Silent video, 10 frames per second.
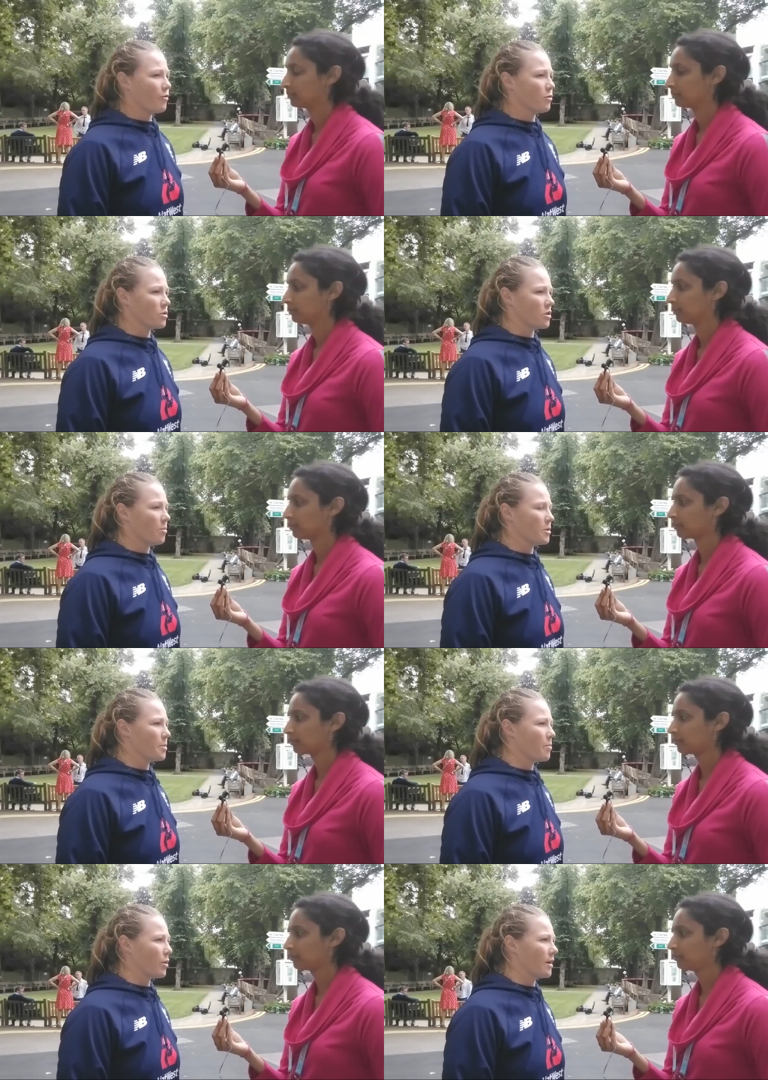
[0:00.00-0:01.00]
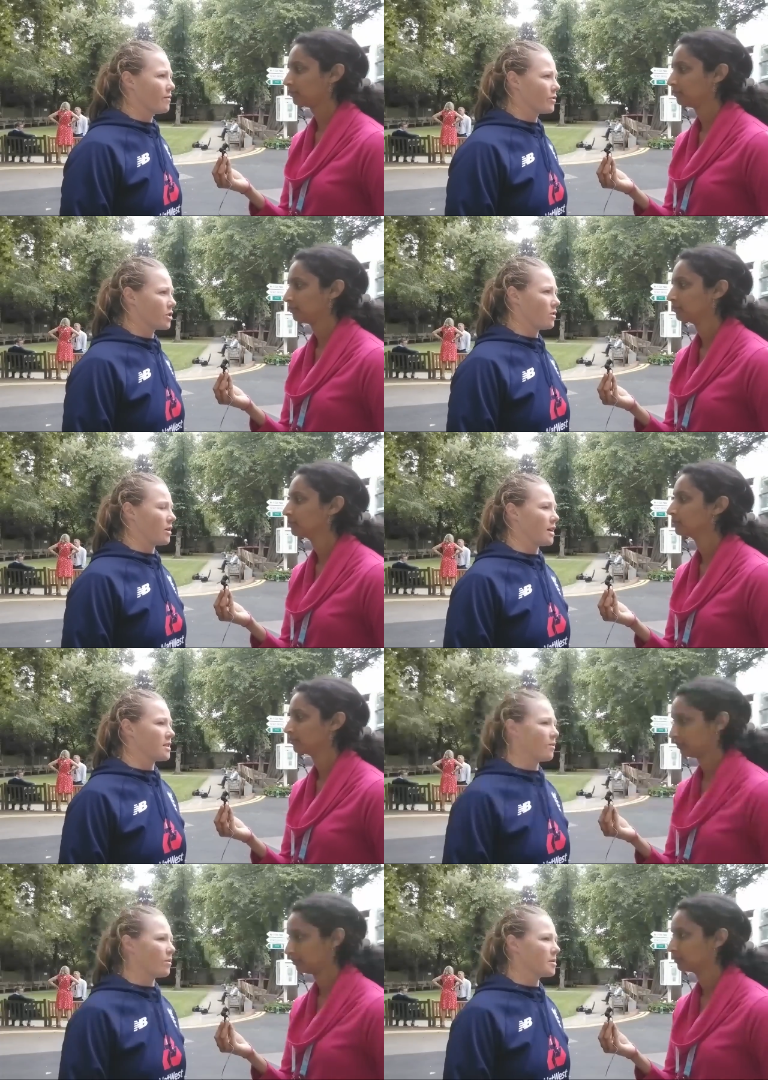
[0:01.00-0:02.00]
Speaker 1: full stop has been brilliant for
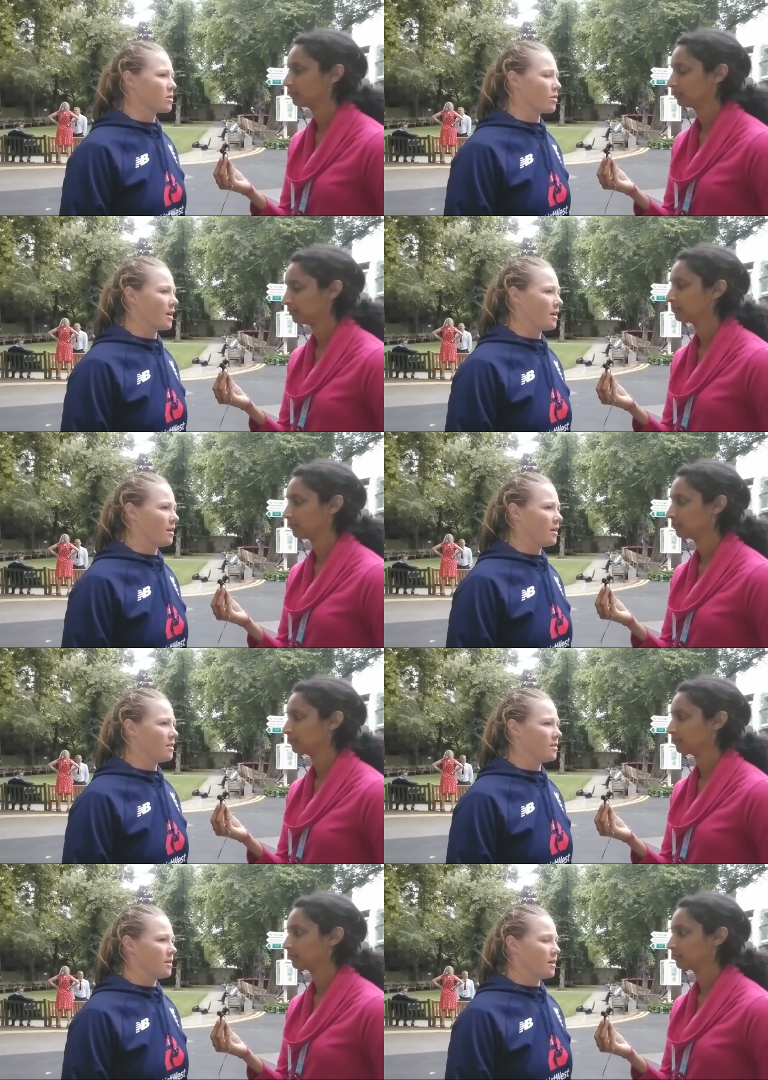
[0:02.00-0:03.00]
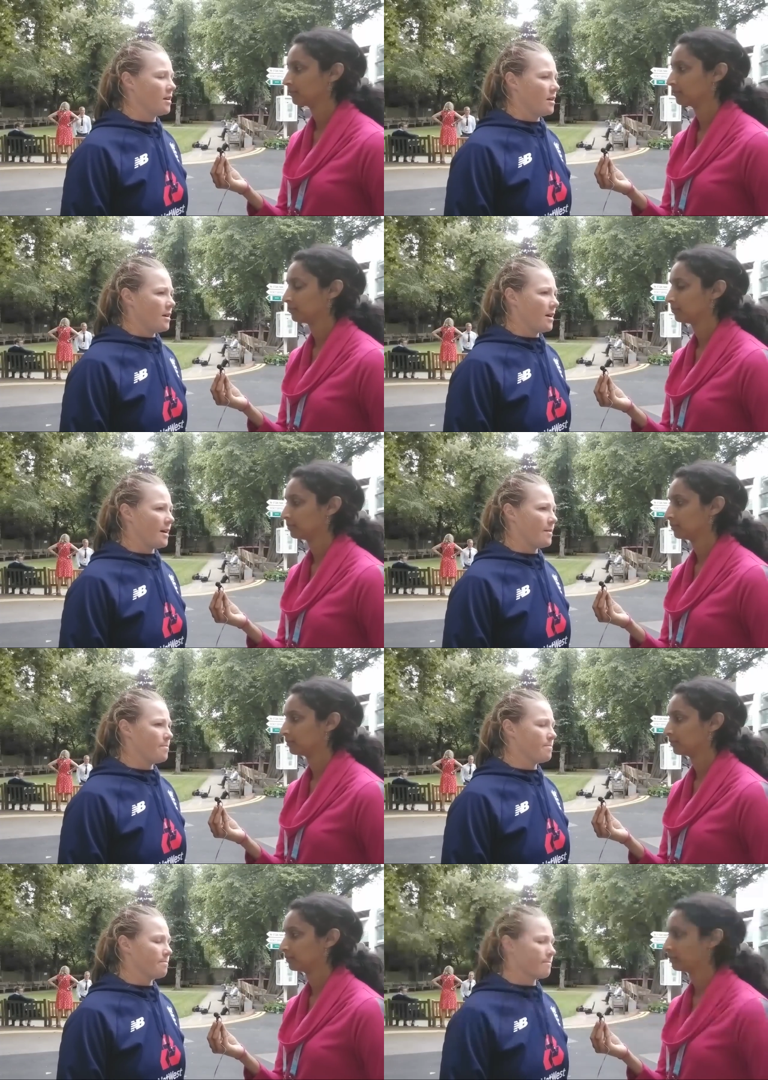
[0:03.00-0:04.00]
showcasing women's cricket,
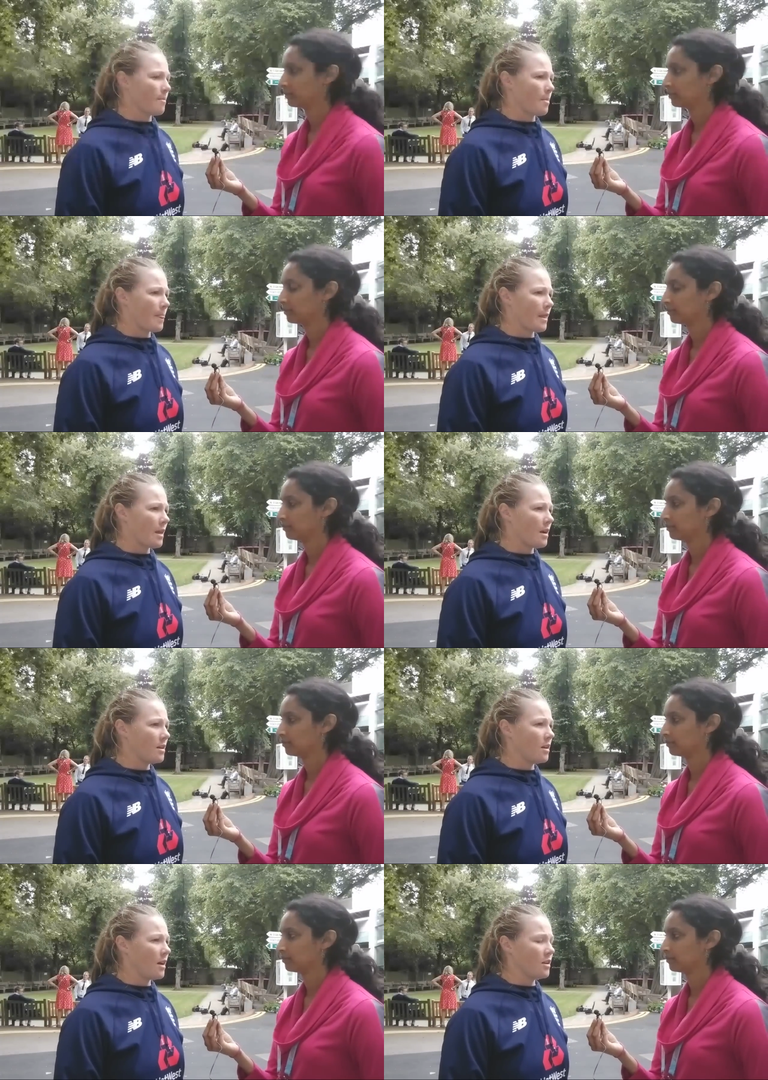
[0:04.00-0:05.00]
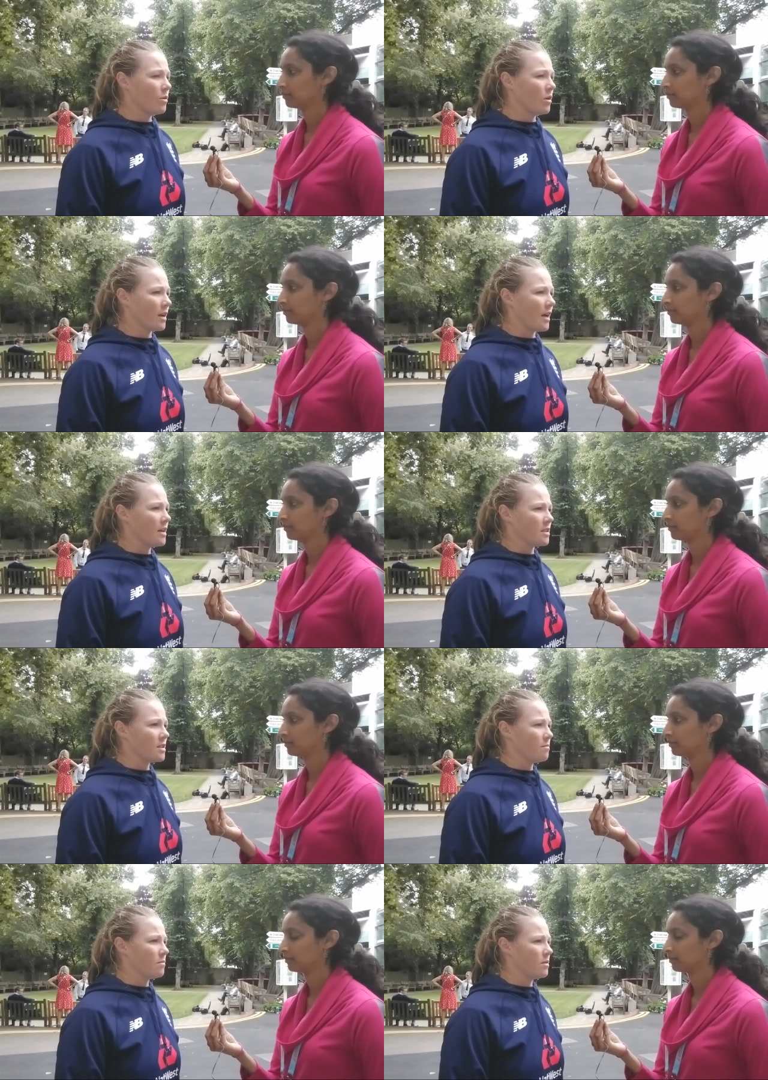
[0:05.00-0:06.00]
and you are getting
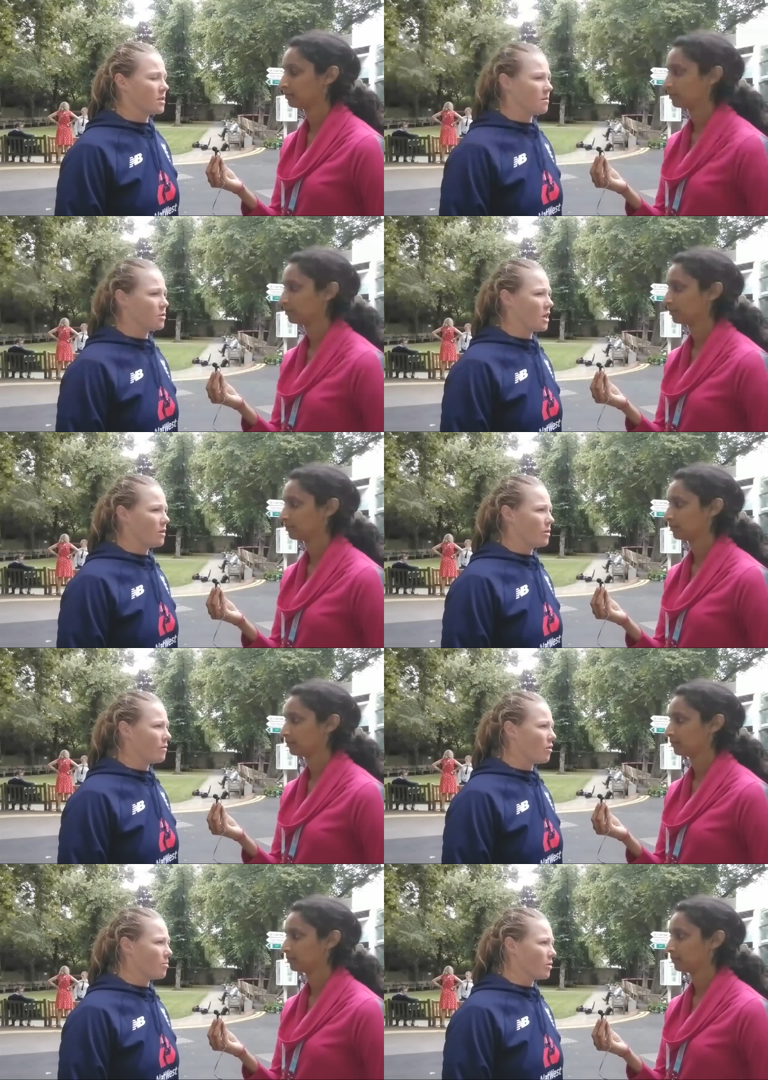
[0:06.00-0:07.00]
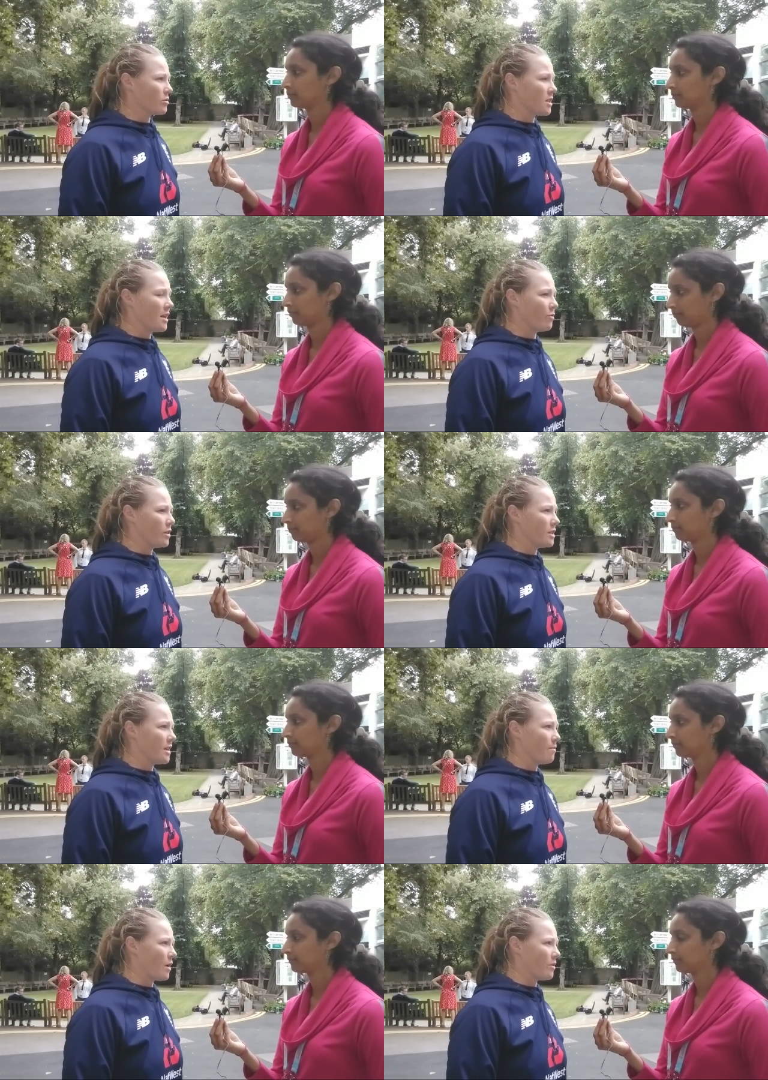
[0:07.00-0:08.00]
some genuine role models in every
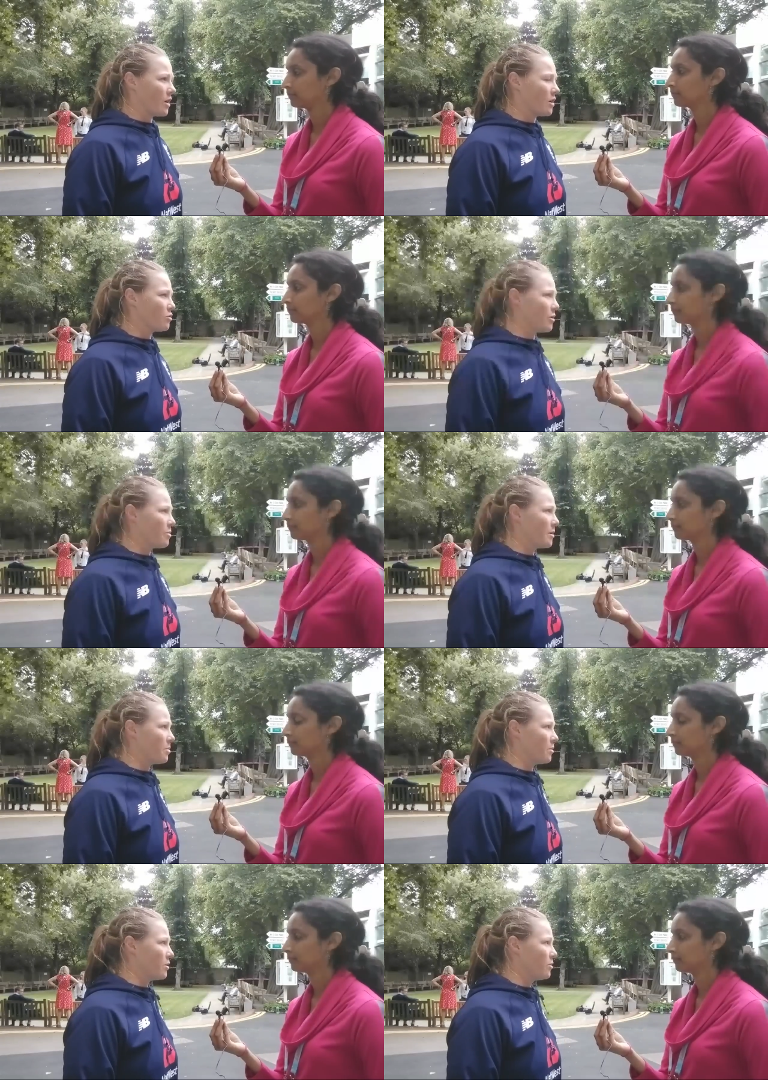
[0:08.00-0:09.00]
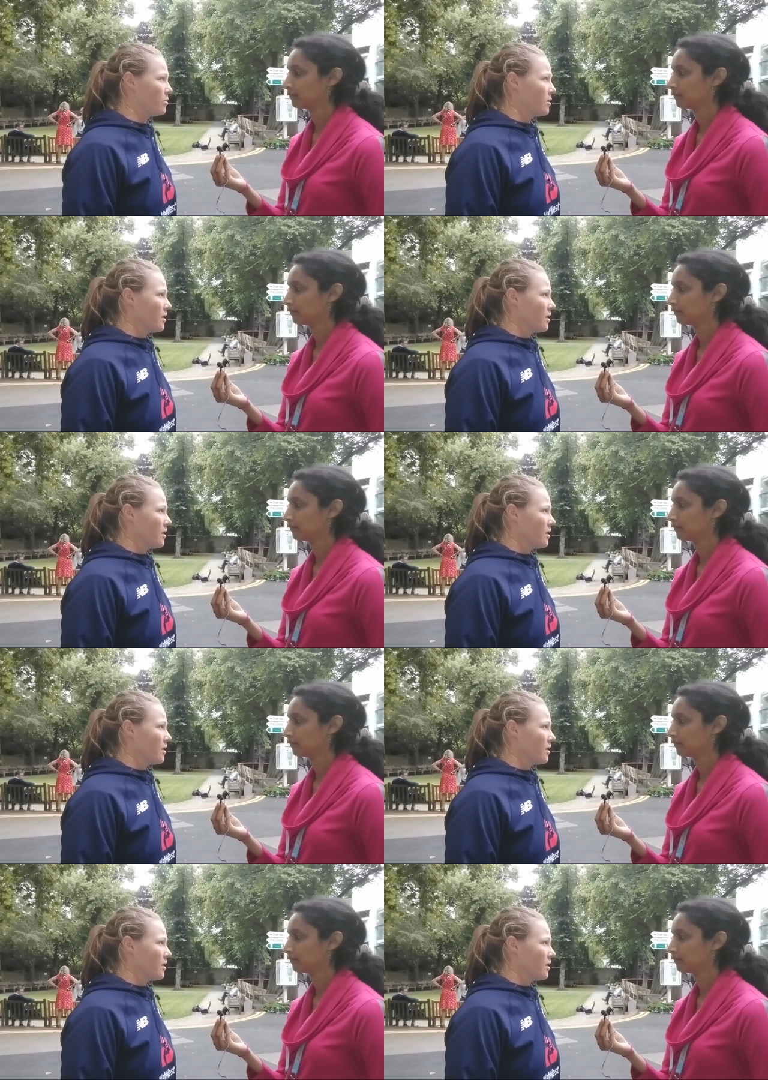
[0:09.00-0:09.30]
team around the country, people who